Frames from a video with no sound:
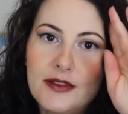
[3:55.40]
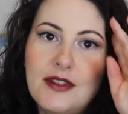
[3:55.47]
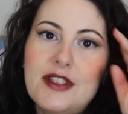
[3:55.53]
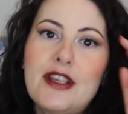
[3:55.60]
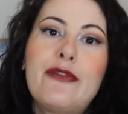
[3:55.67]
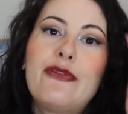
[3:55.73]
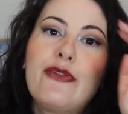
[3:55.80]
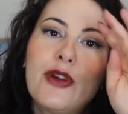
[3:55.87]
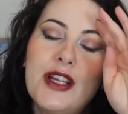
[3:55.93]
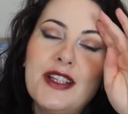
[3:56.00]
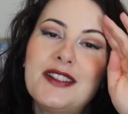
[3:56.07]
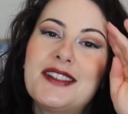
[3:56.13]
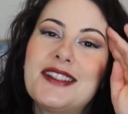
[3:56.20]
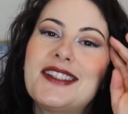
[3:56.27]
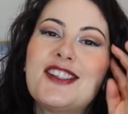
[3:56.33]

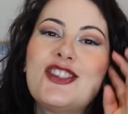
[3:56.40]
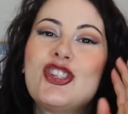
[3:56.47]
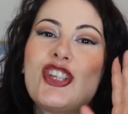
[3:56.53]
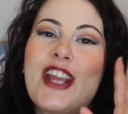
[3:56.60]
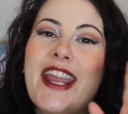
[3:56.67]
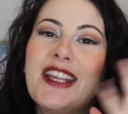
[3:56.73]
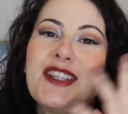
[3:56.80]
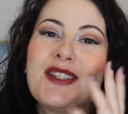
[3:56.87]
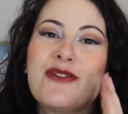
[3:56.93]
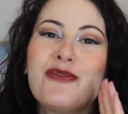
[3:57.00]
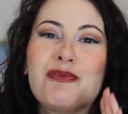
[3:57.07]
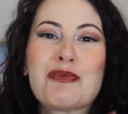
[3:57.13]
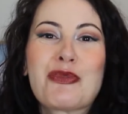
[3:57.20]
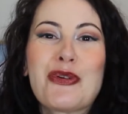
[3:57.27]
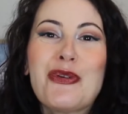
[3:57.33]
different shades
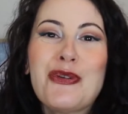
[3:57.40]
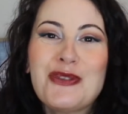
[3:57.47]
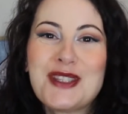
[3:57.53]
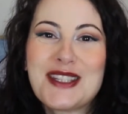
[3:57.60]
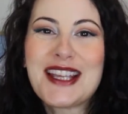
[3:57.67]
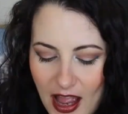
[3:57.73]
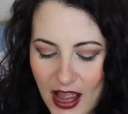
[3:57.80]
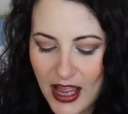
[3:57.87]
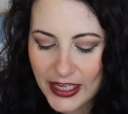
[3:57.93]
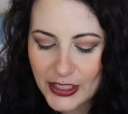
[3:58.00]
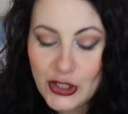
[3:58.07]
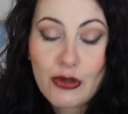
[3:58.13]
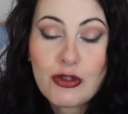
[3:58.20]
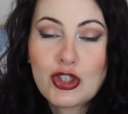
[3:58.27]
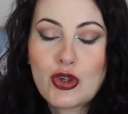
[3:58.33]
of bruise. I
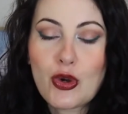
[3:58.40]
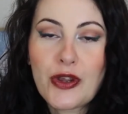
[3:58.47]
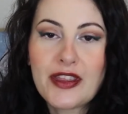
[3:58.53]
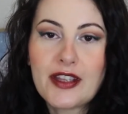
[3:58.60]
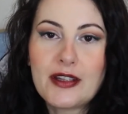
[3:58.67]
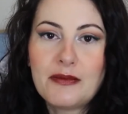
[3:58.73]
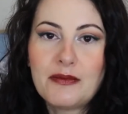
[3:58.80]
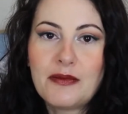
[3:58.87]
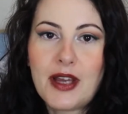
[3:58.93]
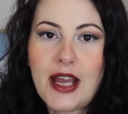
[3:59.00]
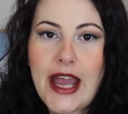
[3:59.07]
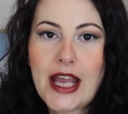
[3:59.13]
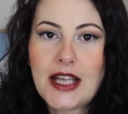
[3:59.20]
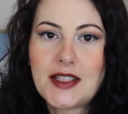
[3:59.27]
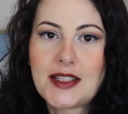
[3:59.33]
do enjoy them
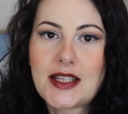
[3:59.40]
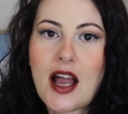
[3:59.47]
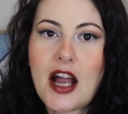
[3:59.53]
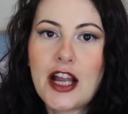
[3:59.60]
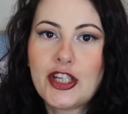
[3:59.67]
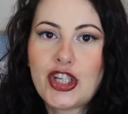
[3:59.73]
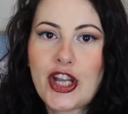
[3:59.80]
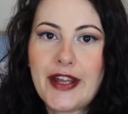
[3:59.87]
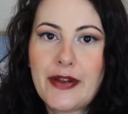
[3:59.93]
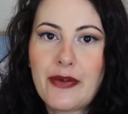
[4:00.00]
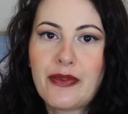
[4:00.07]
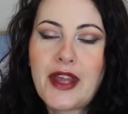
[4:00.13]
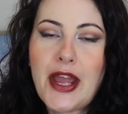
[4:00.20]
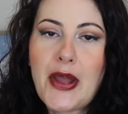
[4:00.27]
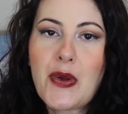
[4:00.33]
as
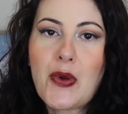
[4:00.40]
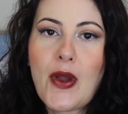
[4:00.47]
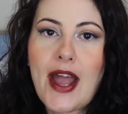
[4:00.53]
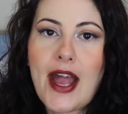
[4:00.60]
eyeshadow though,